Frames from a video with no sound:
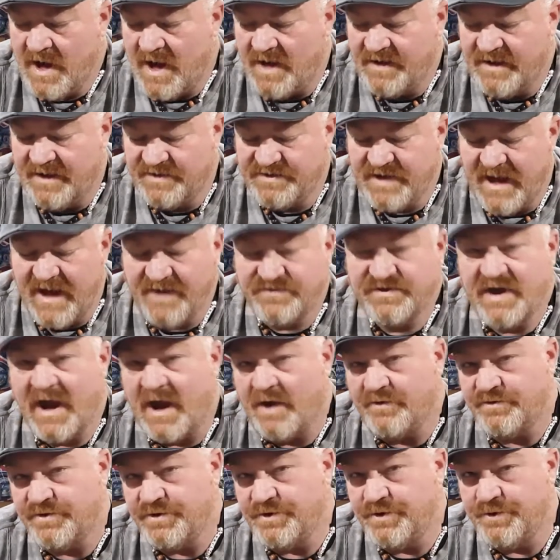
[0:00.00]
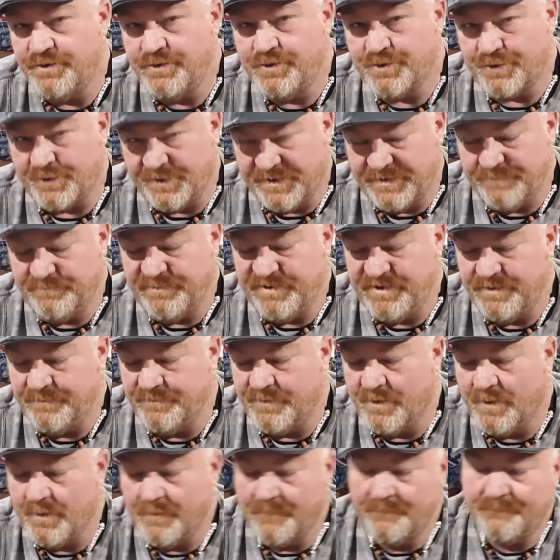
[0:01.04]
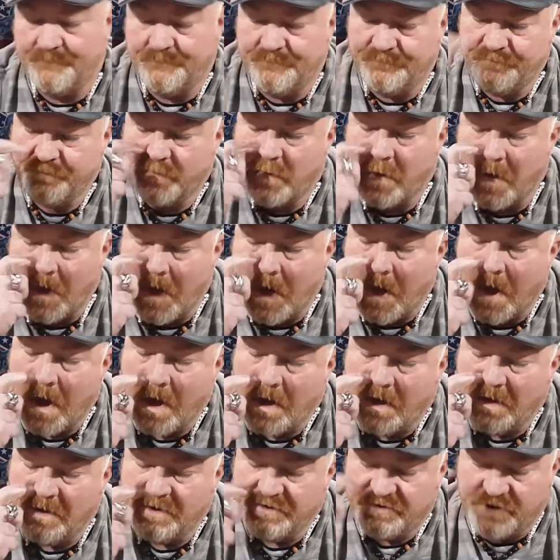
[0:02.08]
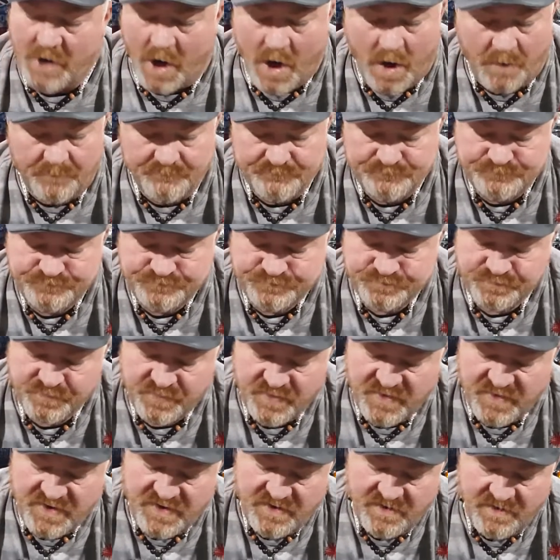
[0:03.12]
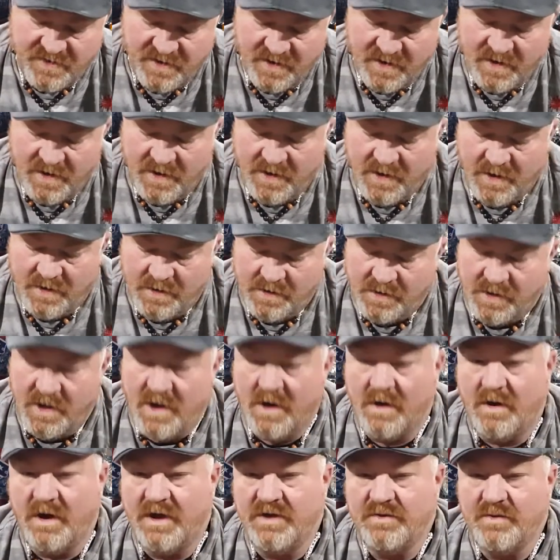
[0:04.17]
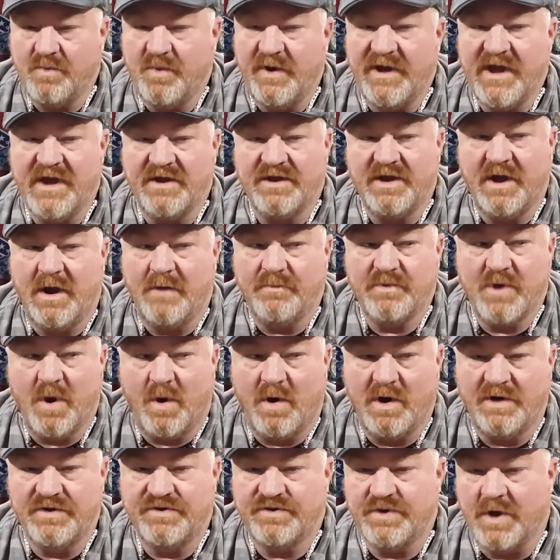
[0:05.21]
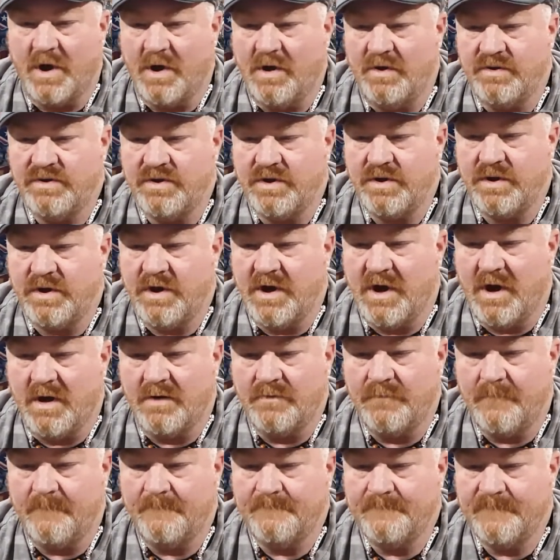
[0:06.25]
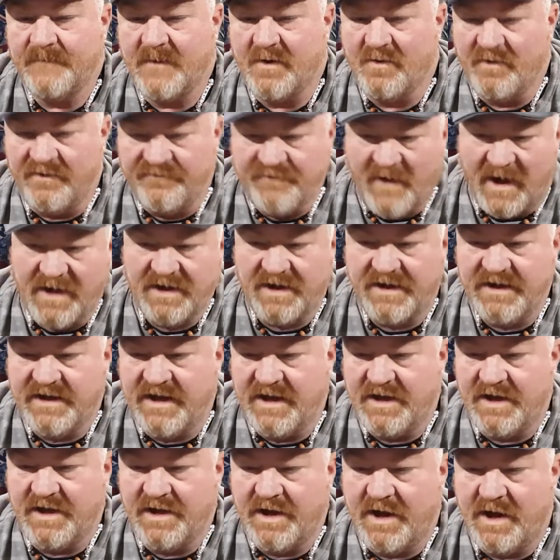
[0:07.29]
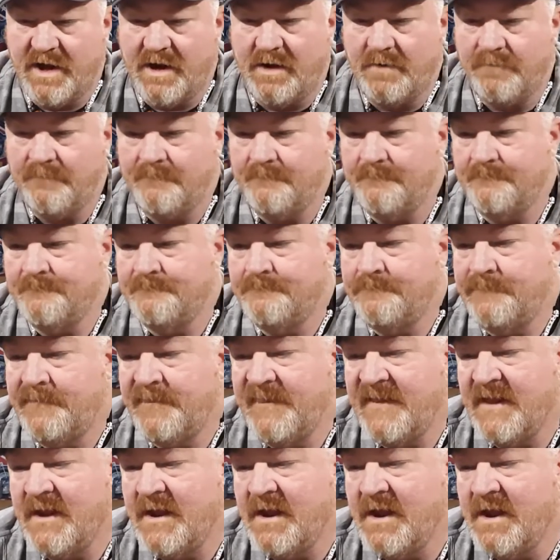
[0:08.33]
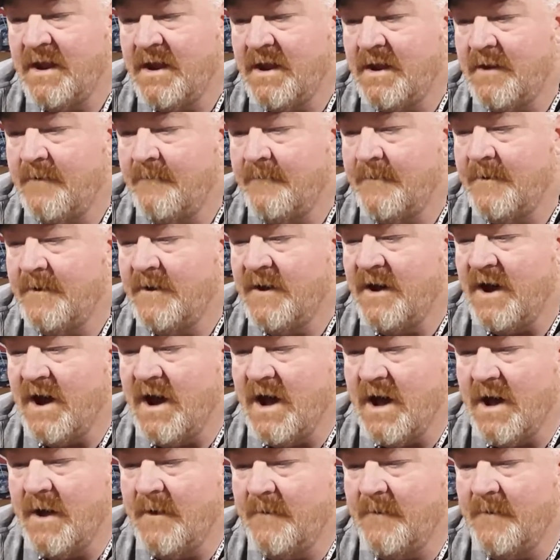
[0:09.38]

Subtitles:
That's how you treat people. So, we ended up going, so, we finally get in there. I